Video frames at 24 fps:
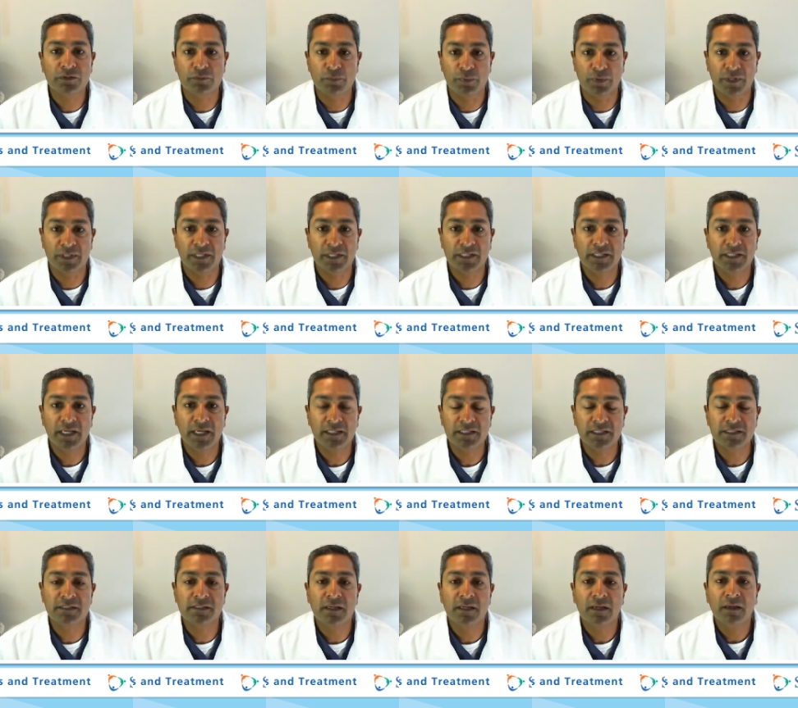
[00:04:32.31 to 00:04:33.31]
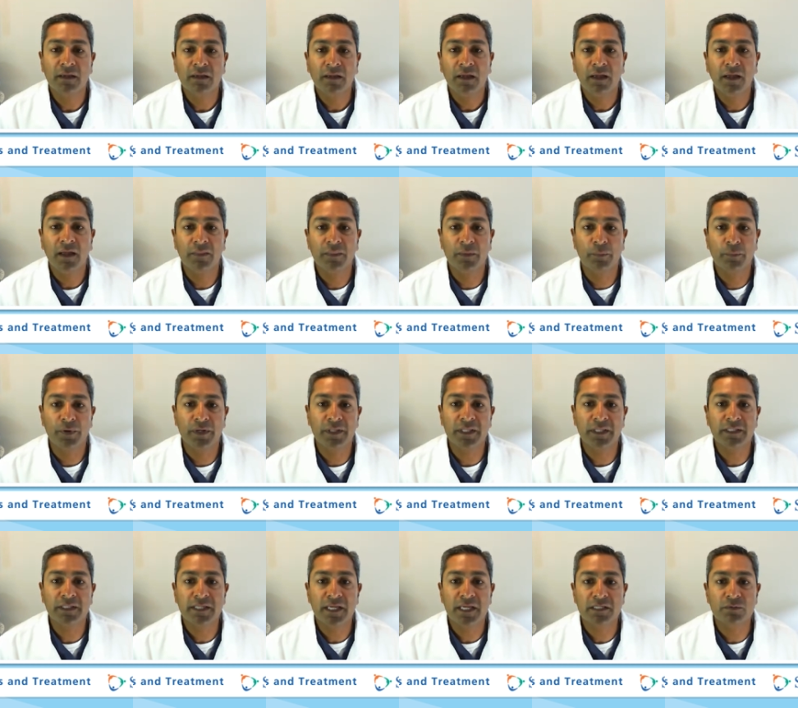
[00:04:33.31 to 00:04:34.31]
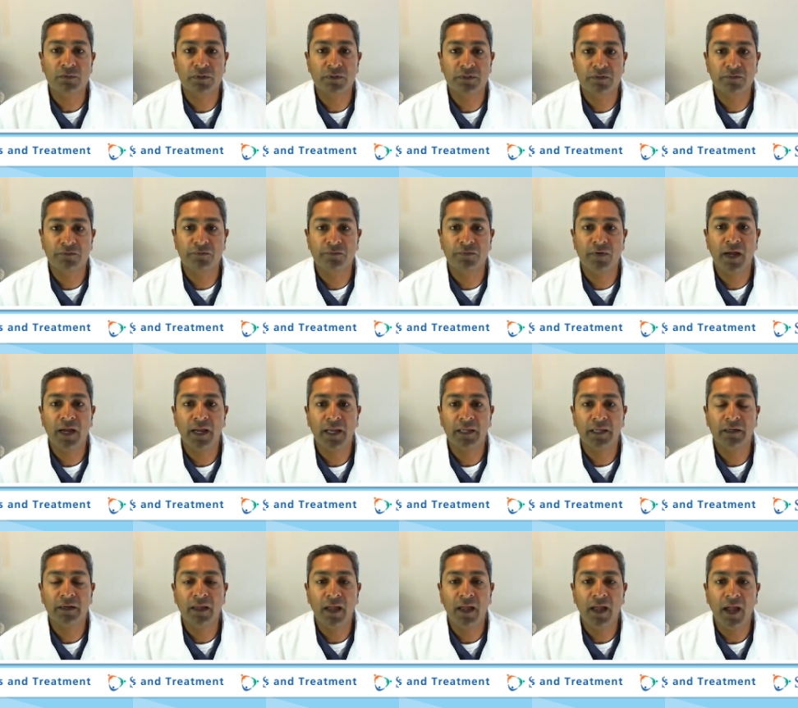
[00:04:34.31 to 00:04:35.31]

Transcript: is breathing tests. Uh, the breathing test will define